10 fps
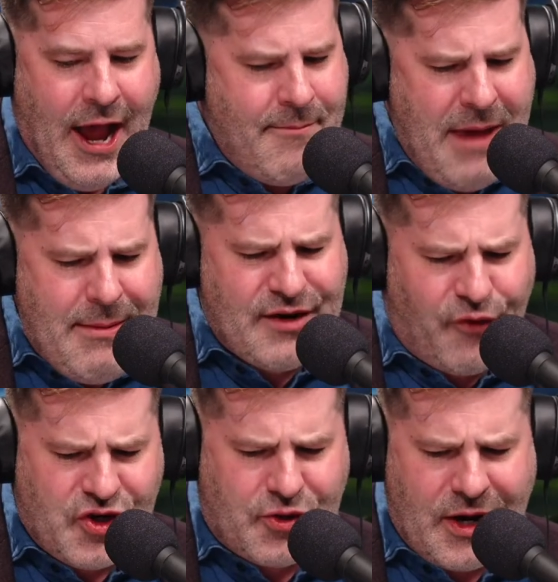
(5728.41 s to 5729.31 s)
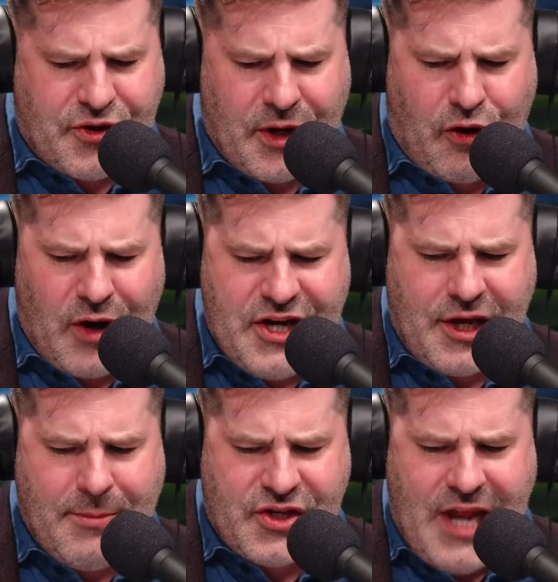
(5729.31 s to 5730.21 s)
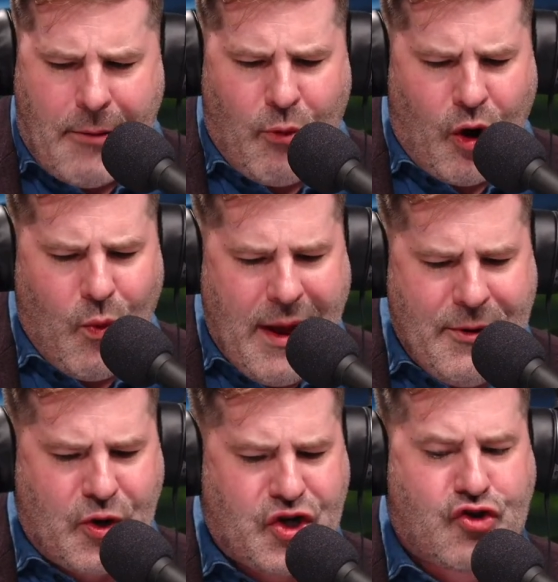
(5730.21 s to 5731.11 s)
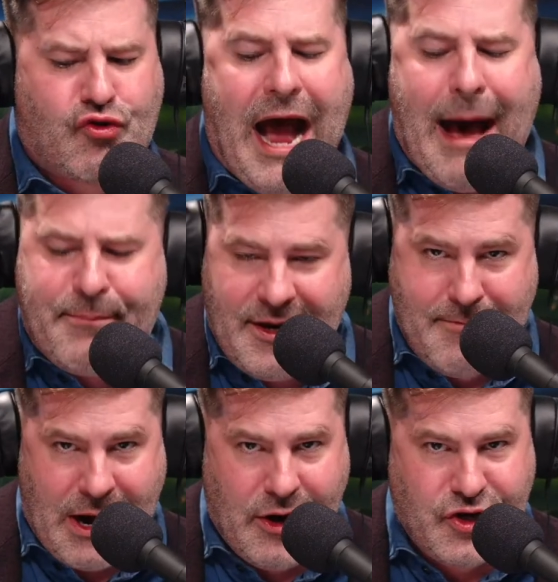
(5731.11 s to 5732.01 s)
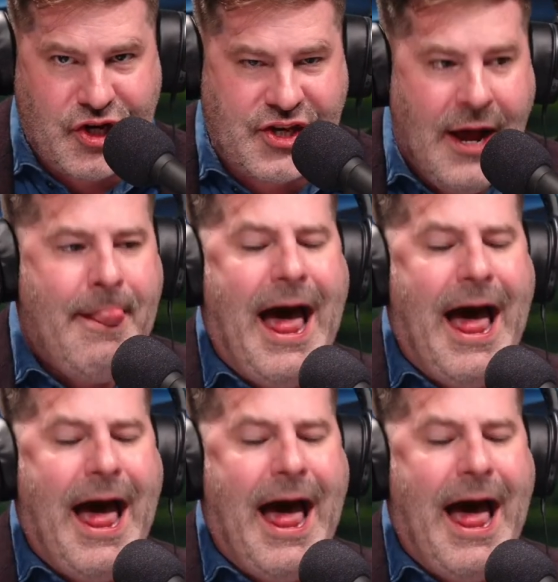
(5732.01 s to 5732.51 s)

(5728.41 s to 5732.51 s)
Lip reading: and maybe divorce rates are increasing because now more women are trapped in marriages